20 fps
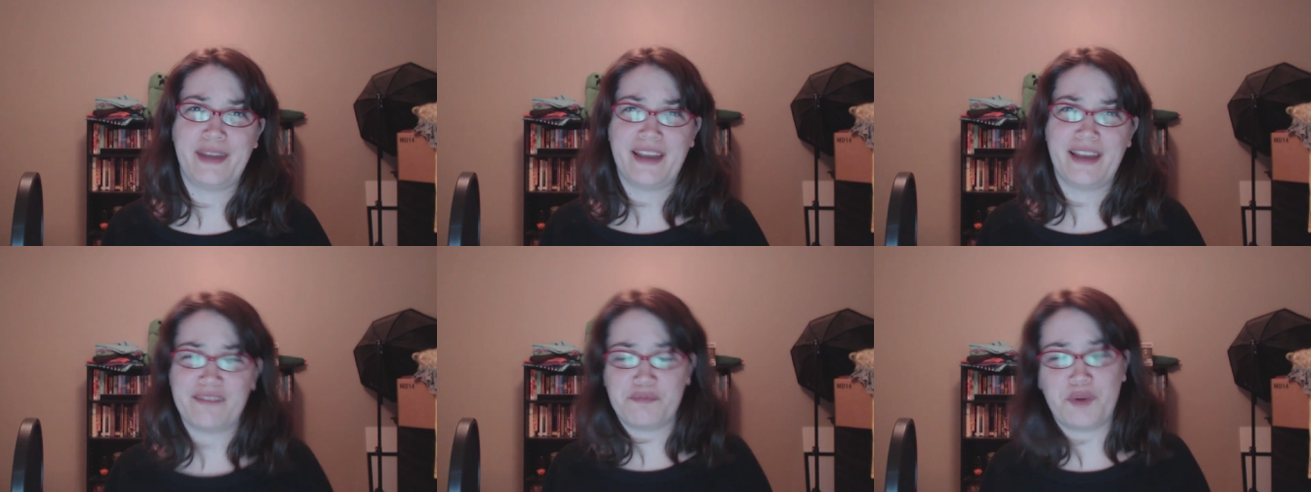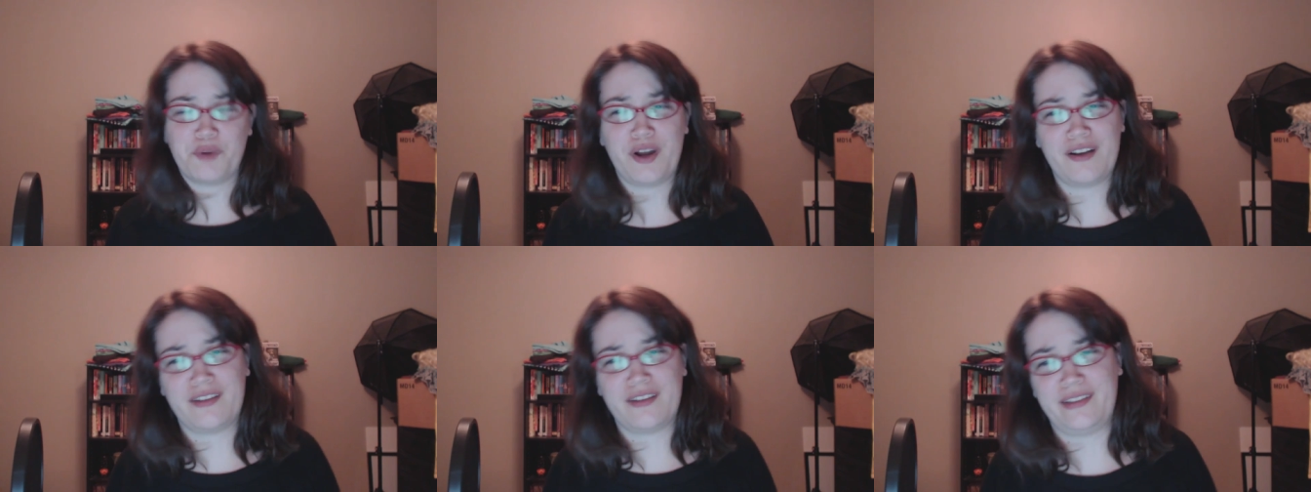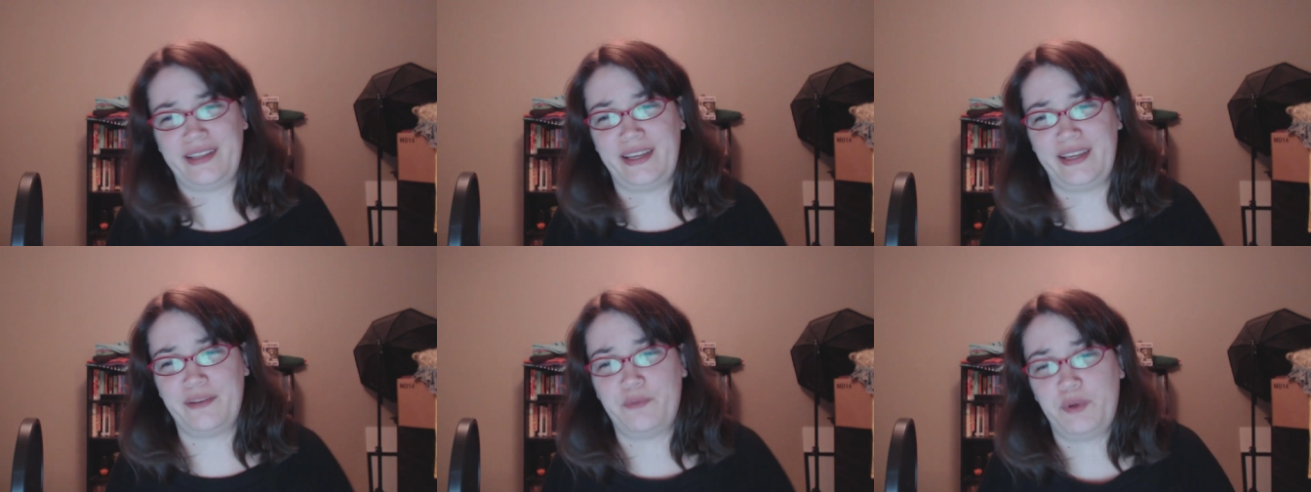We have
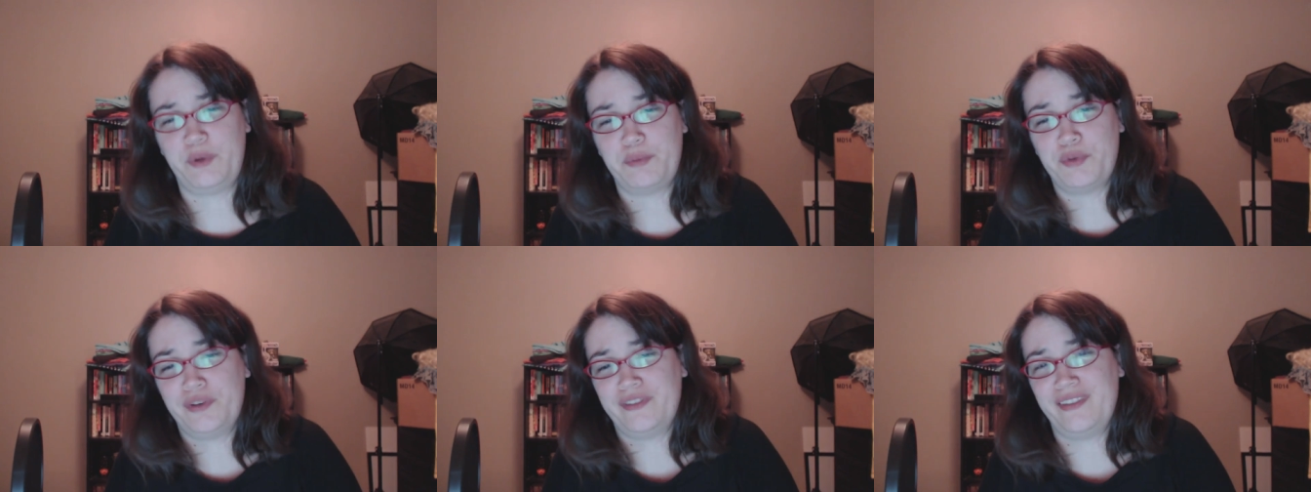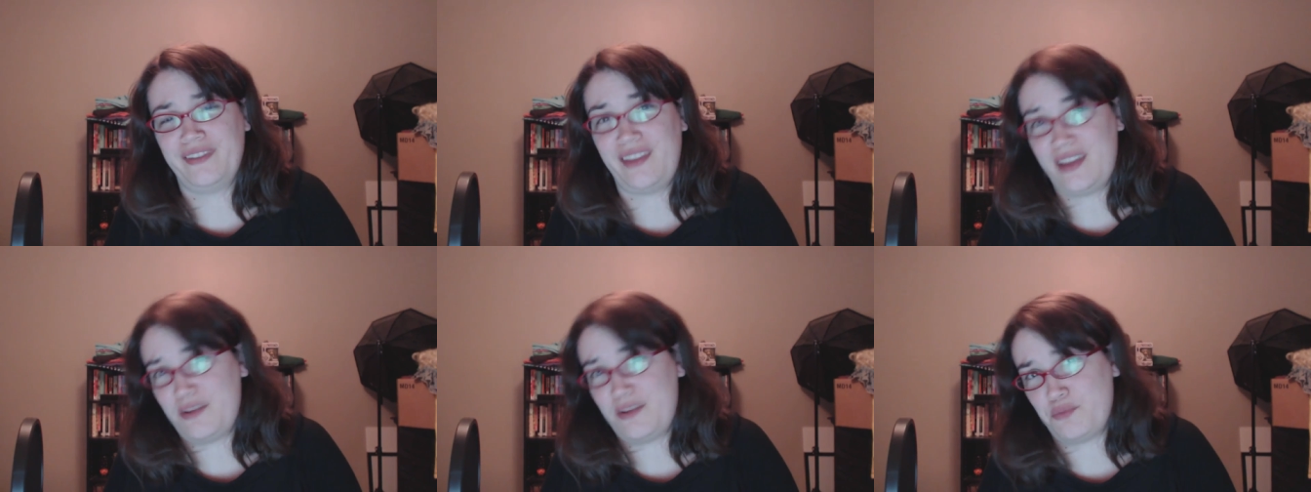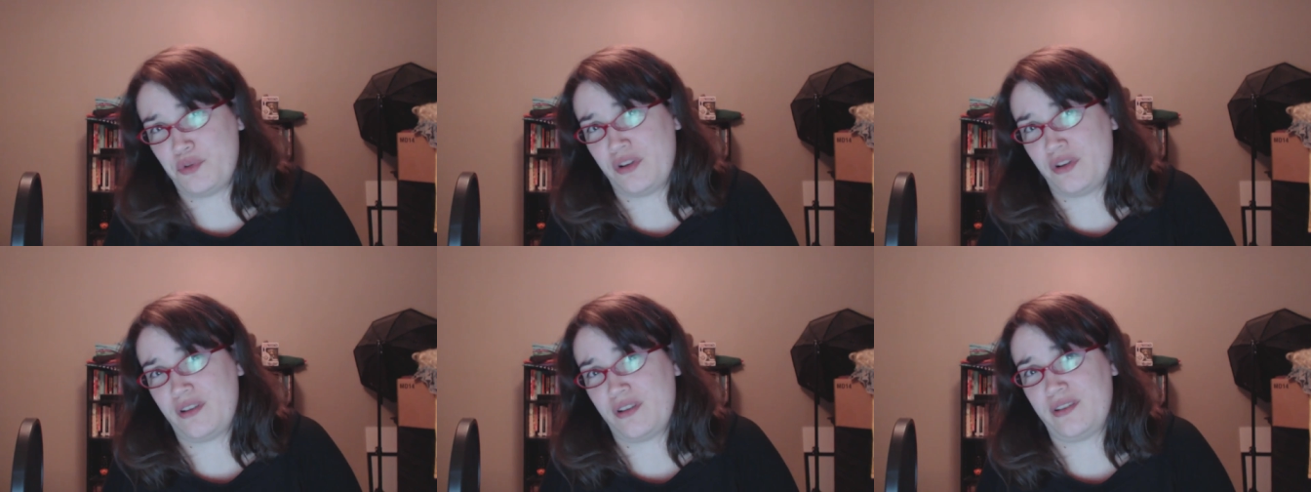broccoli, and we both
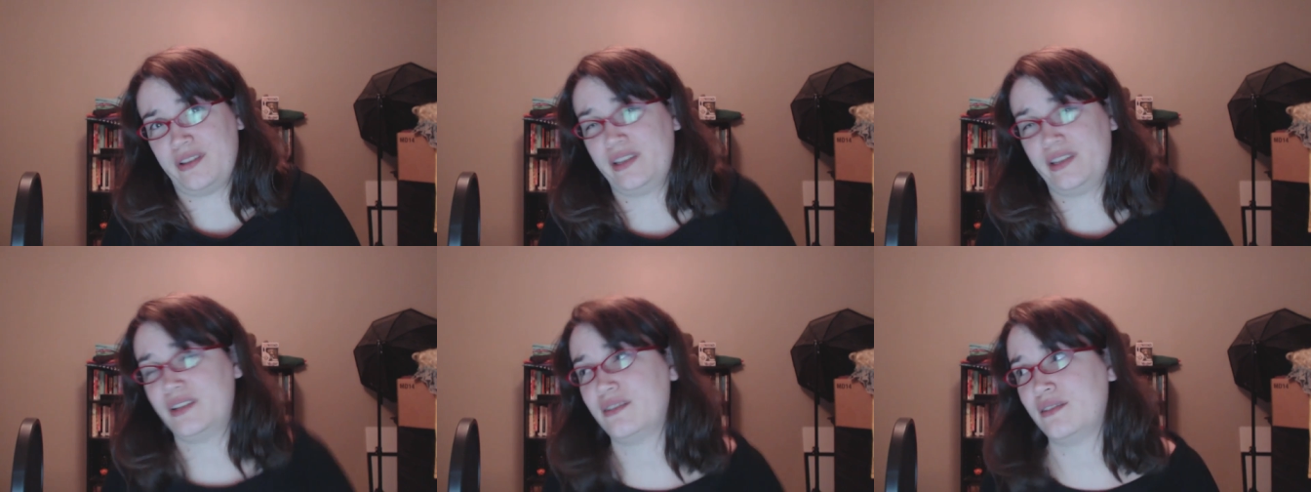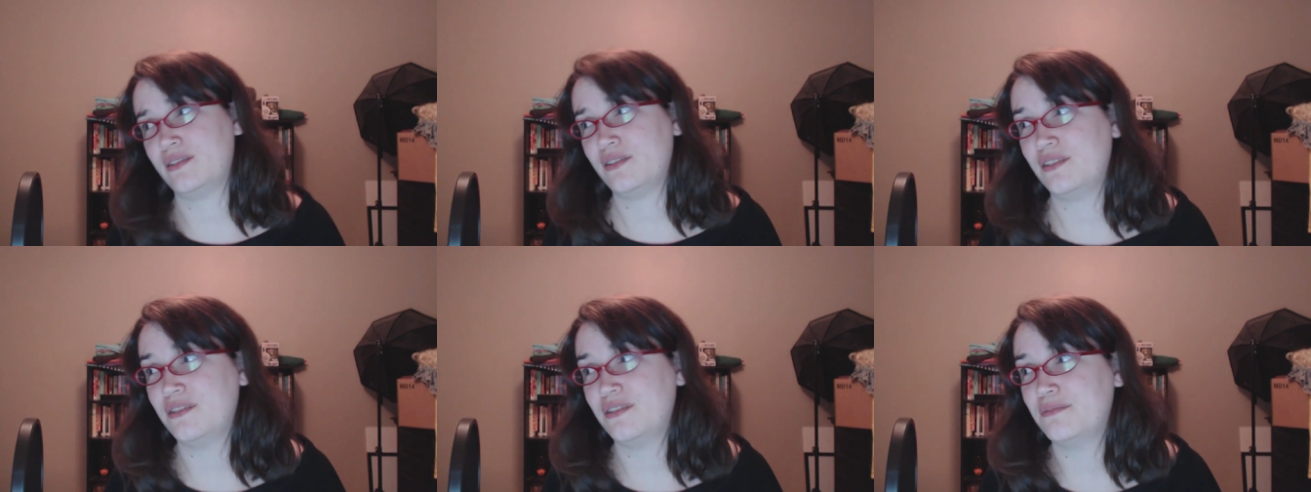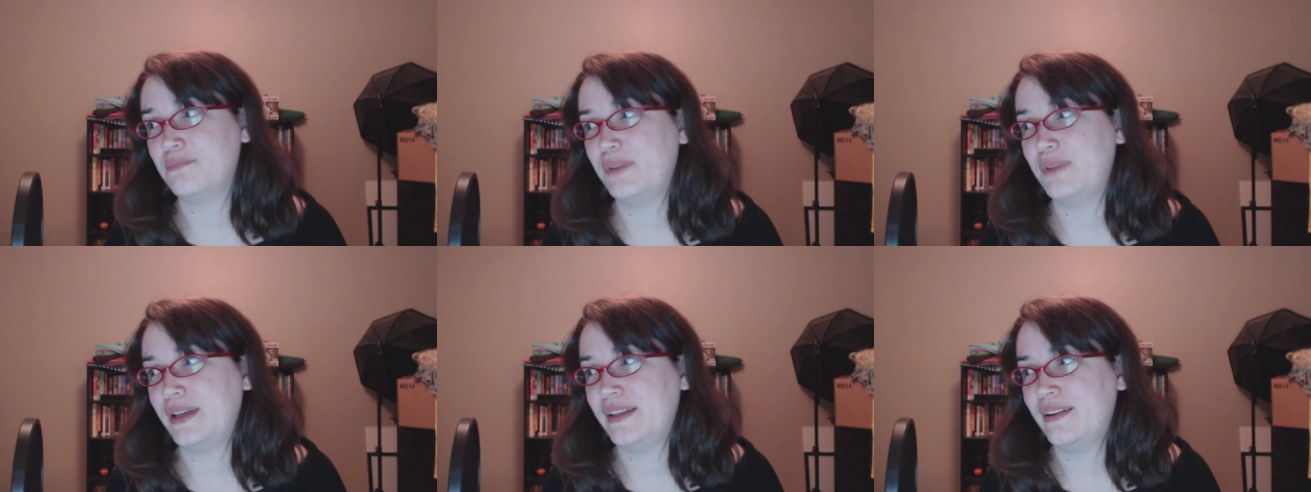like broccoli,
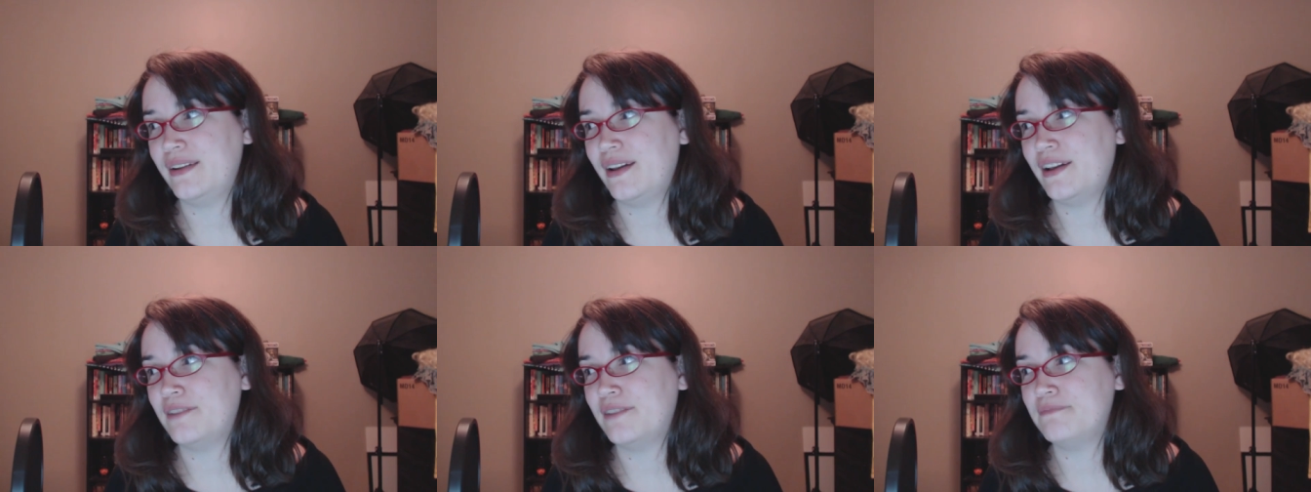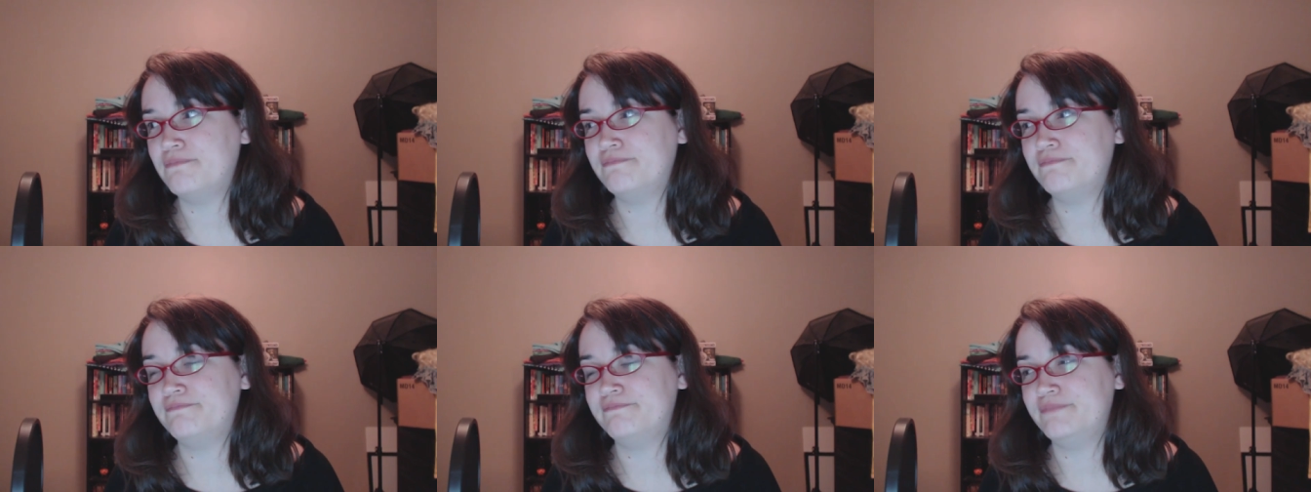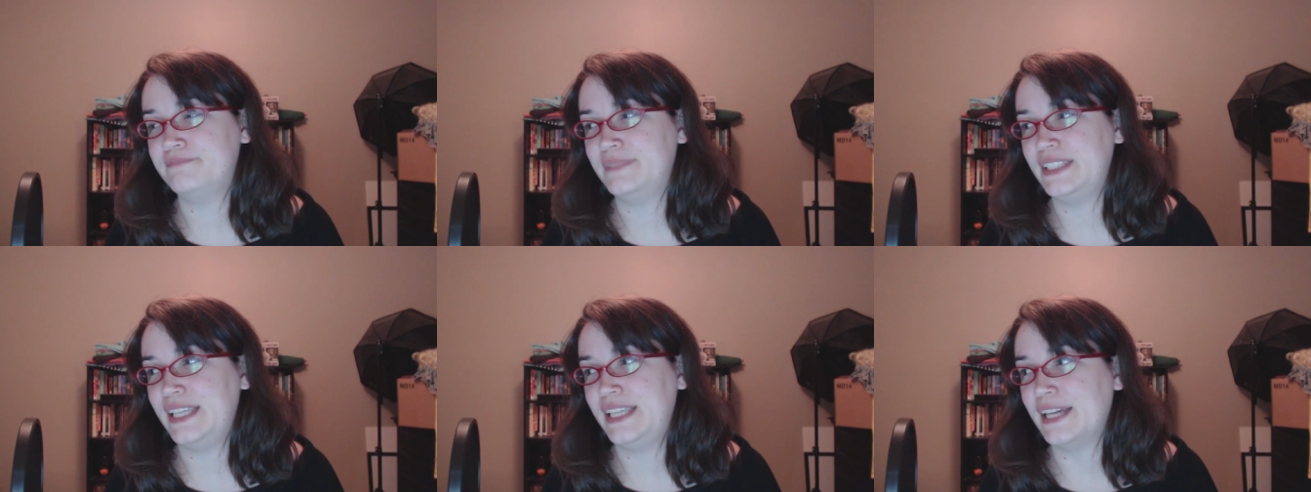so, but, um,
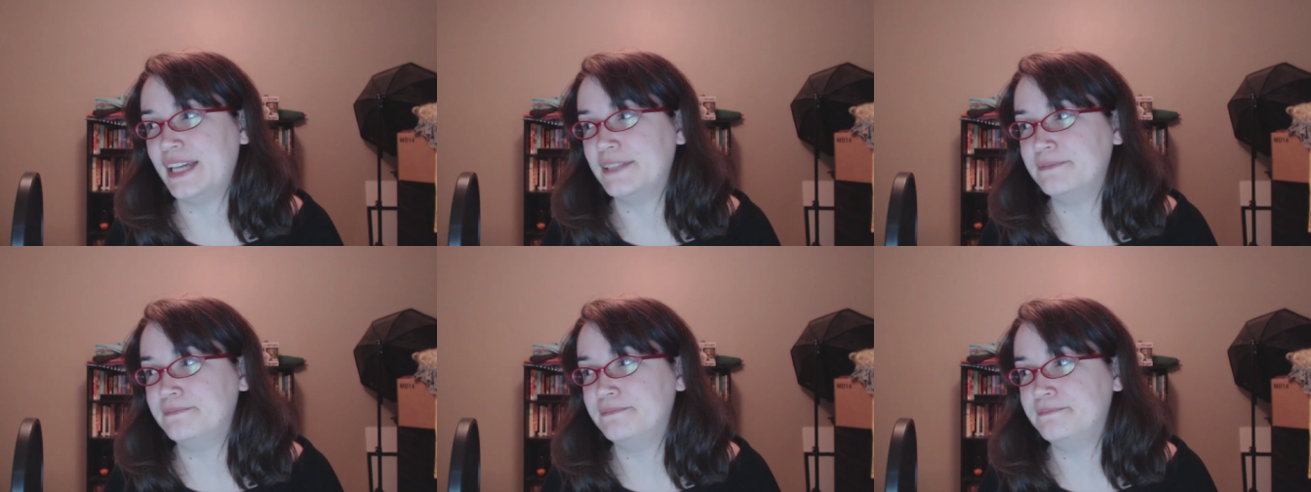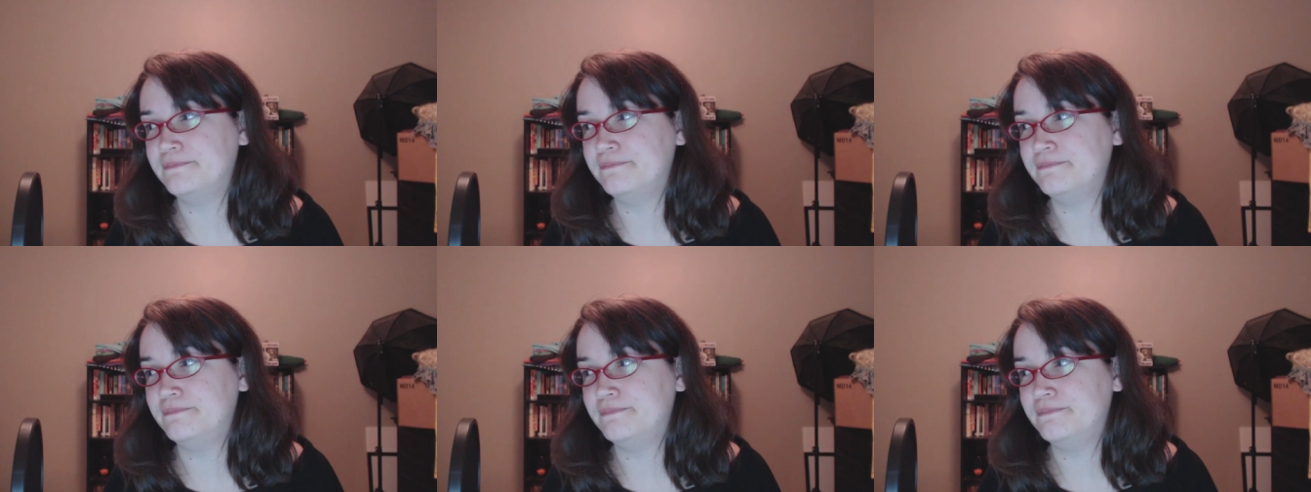yeah.